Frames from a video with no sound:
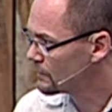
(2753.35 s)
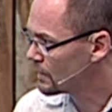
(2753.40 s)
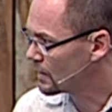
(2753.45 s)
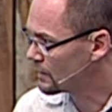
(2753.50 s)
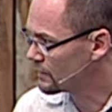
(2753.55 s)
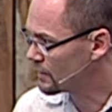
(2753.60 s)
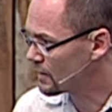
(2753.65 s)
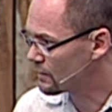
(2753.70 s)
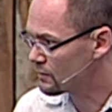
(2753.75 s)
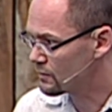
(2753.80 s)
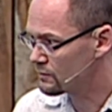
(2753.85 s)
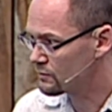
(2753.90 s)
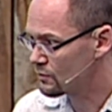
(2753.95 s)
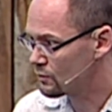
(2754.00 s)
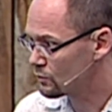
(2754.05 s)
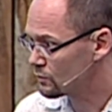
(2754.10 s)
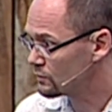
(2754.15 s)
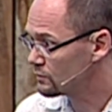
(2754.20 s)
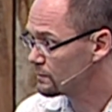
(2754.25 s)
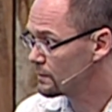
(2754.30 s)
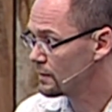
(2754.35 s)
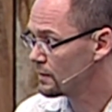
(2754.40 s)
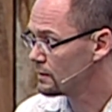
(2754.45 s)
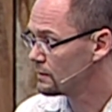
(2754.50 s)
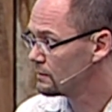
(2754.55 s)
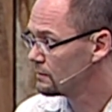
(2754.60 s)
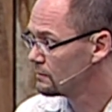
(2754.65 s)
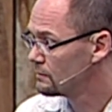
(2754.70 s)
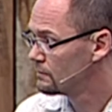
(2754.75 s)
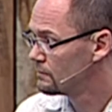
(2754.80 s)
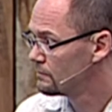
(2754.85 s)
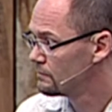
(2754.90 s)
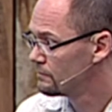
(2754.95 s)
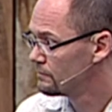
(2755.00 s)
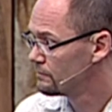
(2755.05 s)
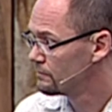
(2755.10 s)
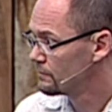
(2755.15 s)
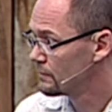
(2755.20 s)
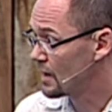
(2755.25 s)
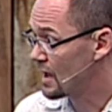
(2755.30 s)
and the other is the Holy Spirit.
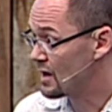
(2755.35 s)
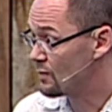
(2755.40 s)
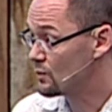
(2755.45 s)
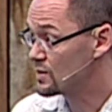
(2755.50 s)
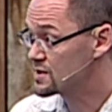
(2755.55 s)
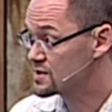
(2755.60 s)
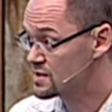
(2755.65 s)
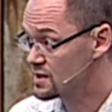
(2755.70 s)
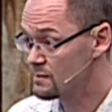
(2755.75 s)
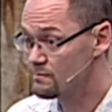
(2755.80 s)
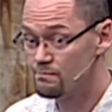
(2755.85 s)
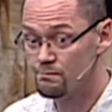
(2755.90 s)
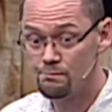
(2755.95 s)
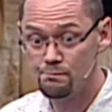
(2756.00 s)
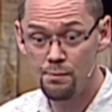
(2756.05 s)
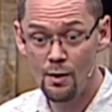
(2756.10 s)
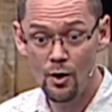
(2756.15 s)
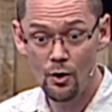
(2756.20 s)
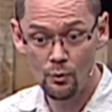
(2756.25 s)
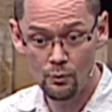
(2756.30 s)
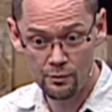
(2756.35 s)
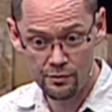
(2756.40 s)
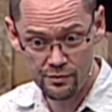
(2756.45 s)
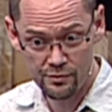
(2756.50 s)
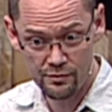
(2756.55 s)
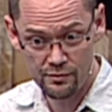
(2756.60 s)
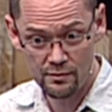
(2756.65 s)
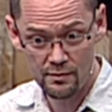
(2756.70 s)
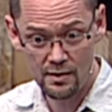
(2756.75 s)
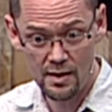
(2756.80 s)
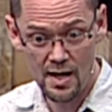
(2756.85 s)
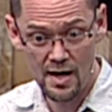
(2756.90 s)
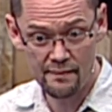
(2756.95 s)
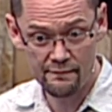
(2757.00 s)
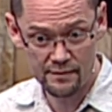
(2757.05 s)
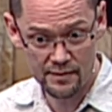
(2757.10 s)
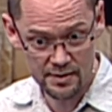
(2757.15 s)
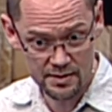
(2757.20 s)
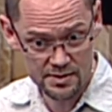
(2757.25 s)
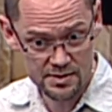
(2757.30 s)
And we see both
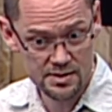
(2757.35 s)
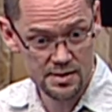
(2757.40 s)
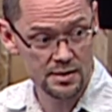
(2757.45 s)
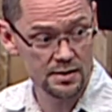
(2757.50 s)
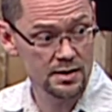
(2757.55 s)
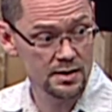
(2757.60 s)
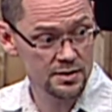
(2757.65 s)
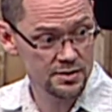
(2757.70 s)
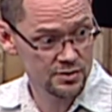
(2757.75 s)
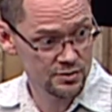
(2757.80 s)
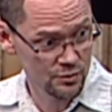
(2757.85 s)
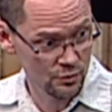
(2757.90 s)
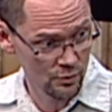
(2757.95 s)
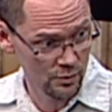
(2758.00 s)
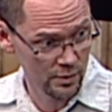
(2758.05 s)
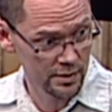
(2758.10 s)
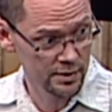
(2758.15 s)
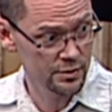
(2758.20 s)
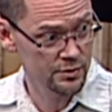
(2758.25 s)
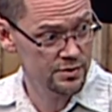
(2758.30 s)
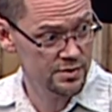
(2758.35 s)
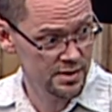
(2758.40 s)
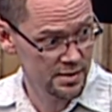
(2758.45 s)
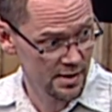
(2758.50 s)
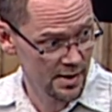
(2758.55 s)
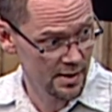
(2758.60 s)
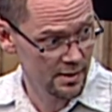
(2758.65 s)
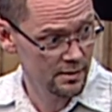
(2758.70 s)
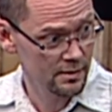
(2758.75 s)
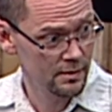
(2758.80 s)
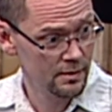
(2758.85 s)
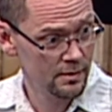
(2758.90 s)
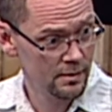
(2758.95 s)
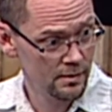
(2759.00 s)
evidenced in this story. Do you see that?